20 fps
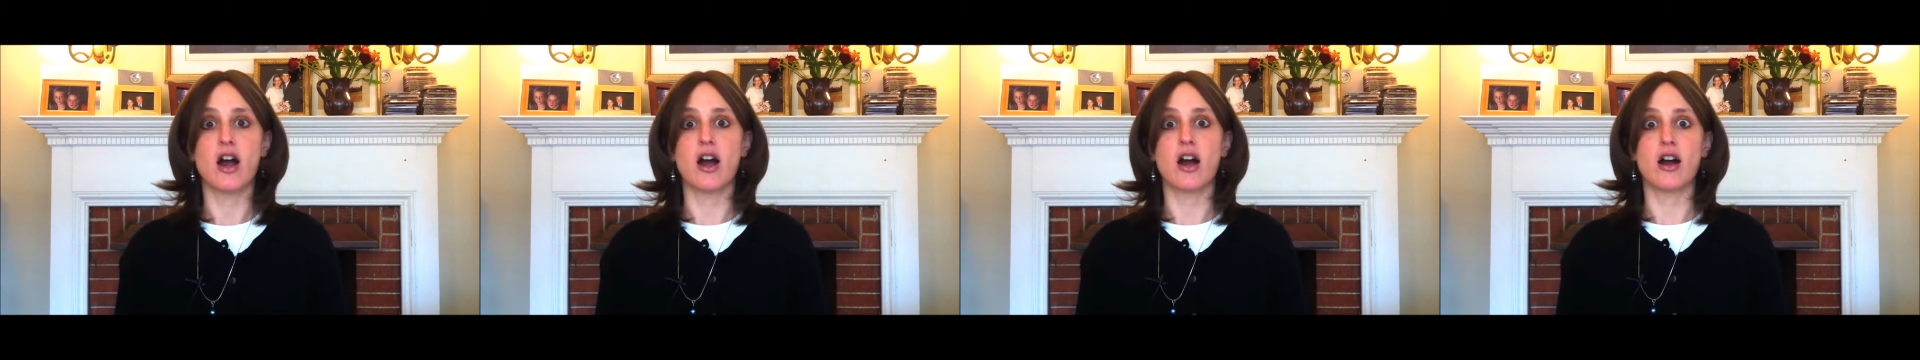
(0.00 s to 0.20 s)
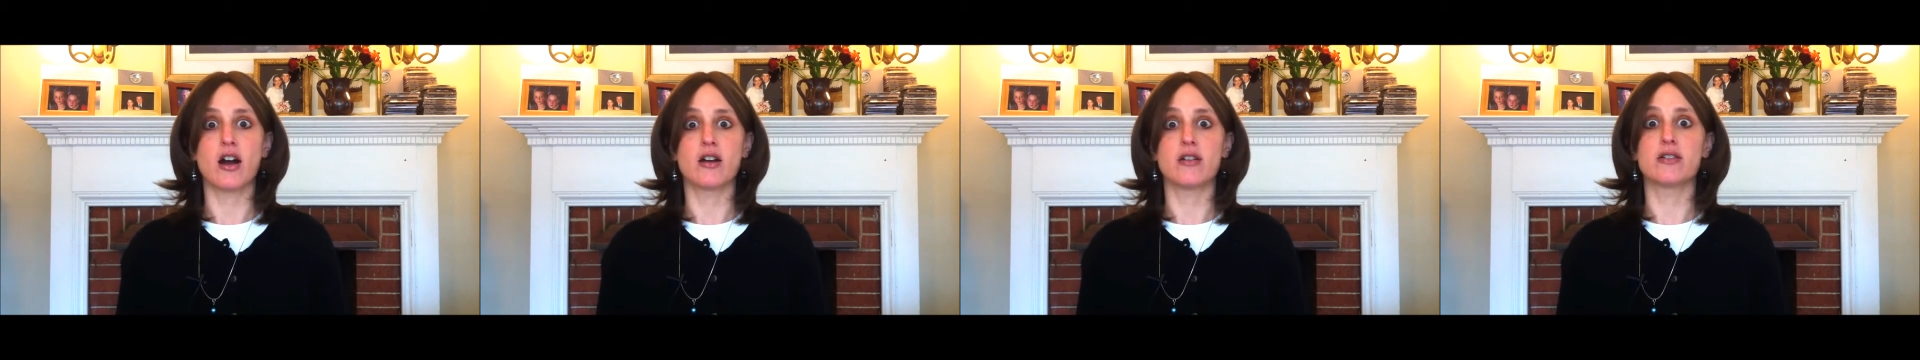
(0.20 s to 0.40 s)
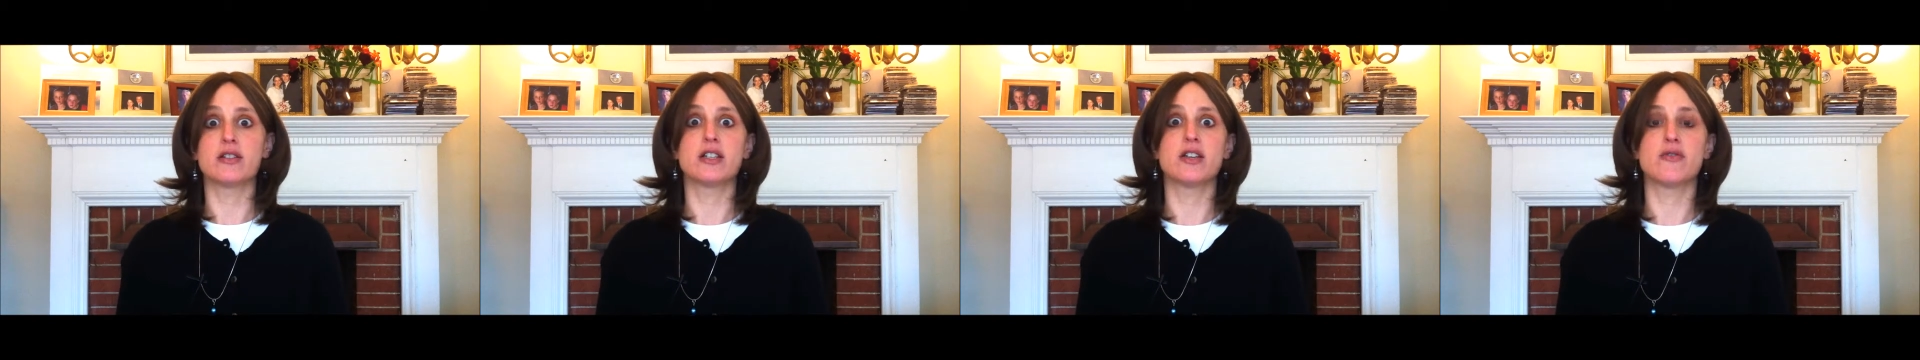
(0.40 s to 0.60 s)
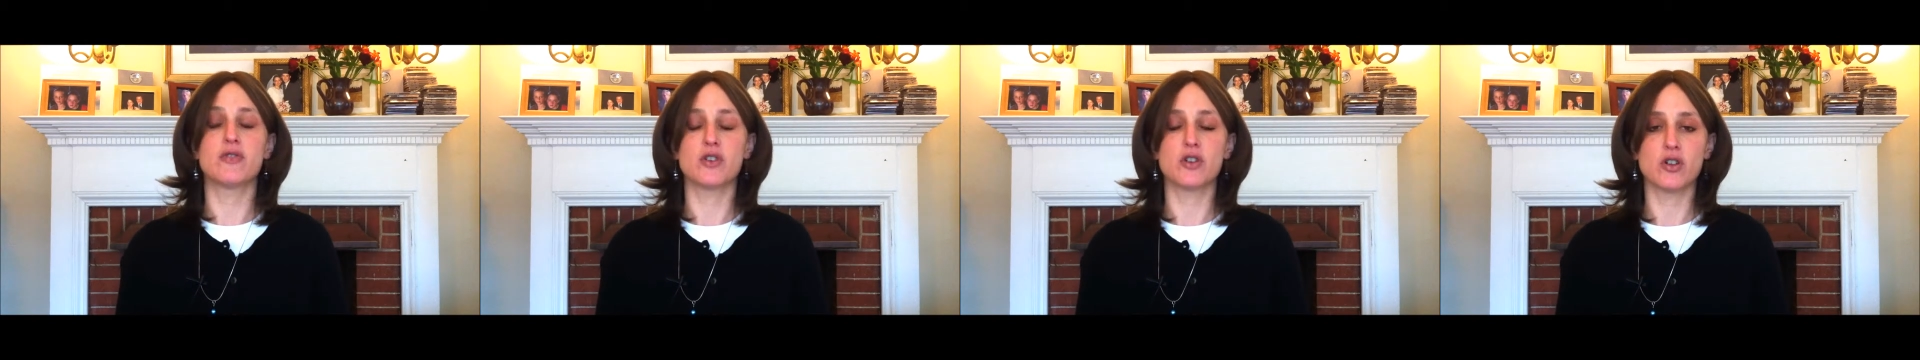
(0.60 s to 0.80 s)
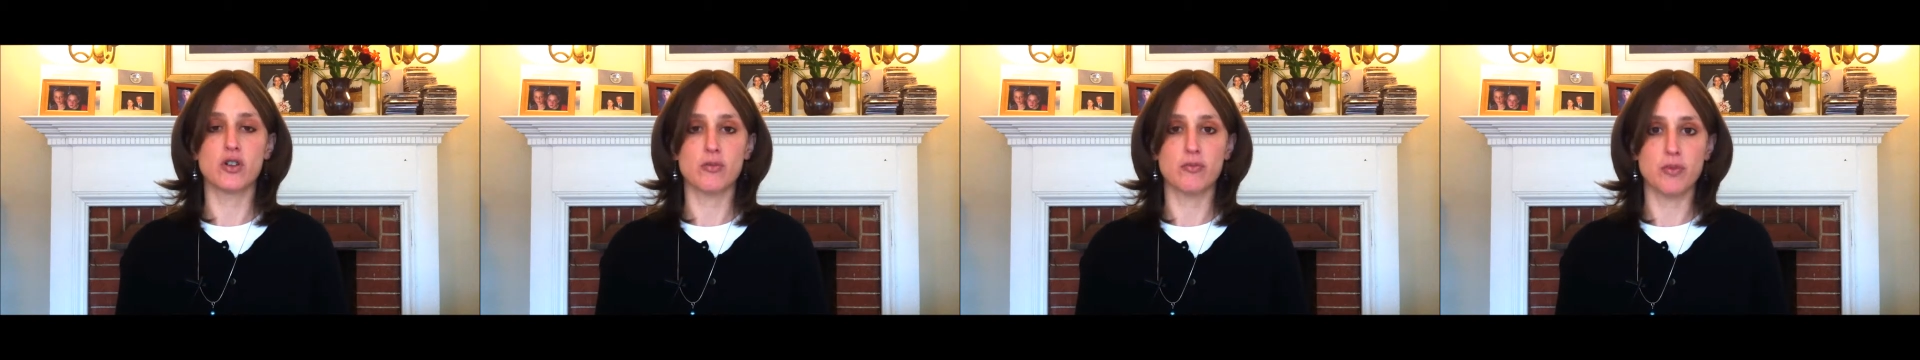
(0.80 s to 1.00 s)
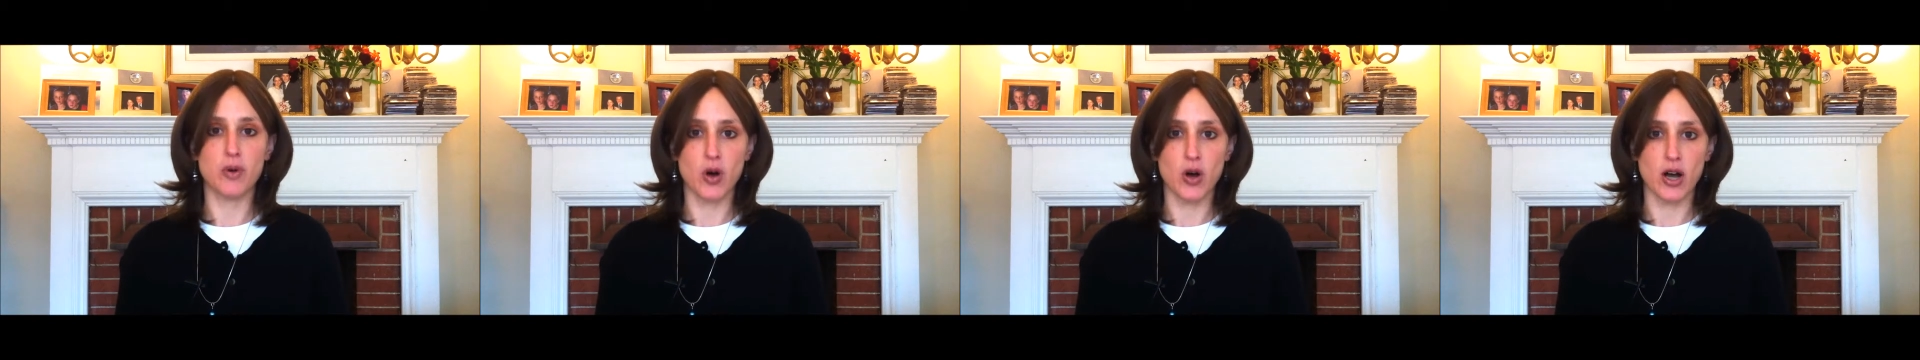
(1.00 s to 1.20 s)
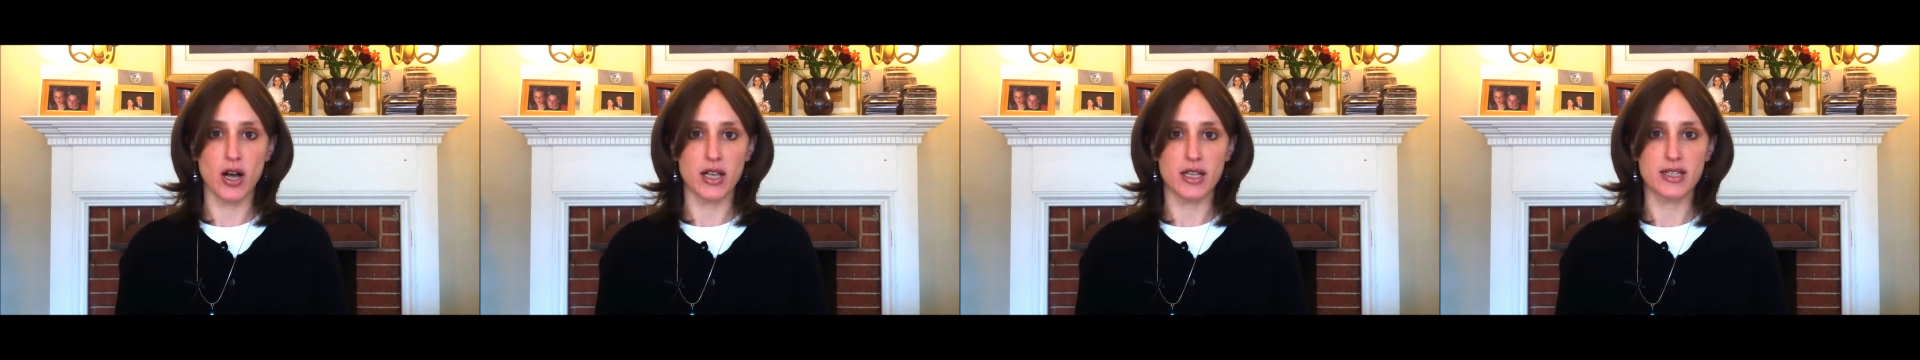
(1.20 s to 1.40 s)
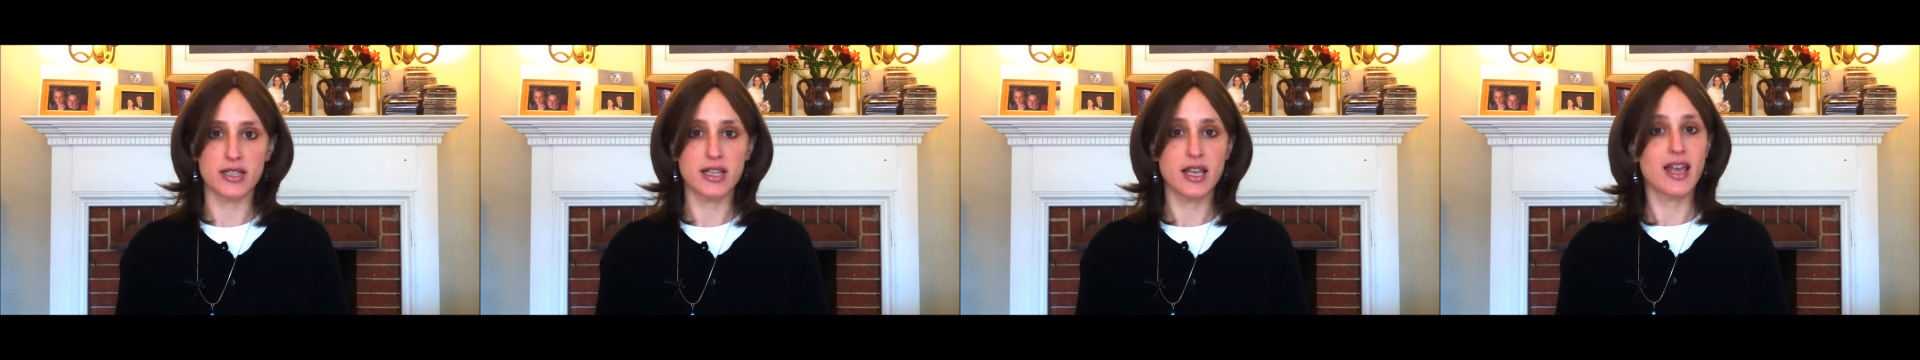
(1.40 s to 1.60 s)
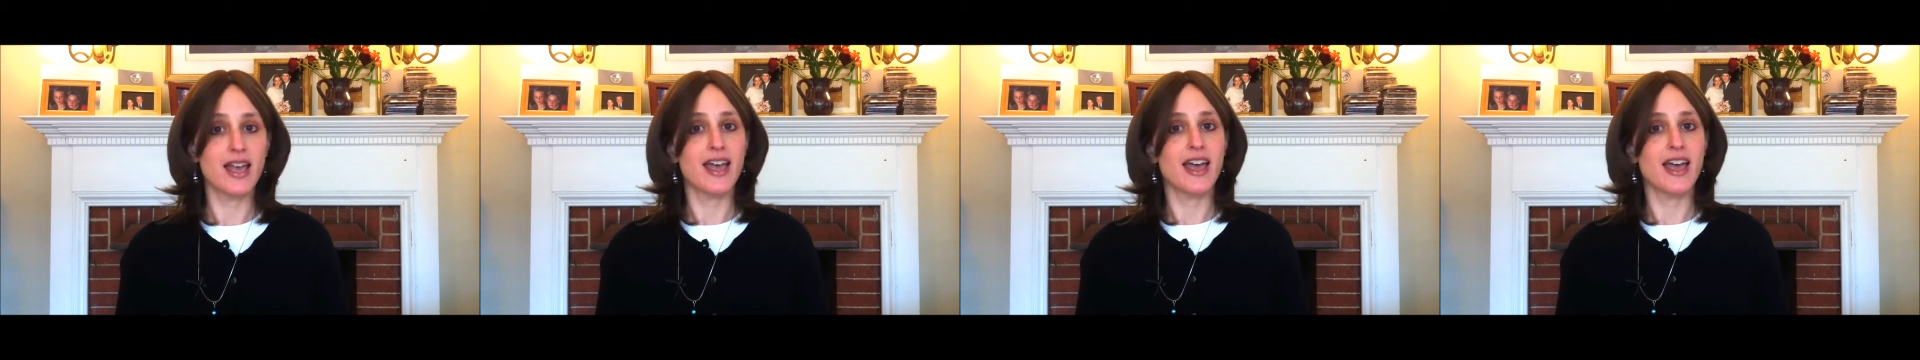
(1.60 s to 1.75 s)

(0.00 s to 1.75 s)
our difficult boss,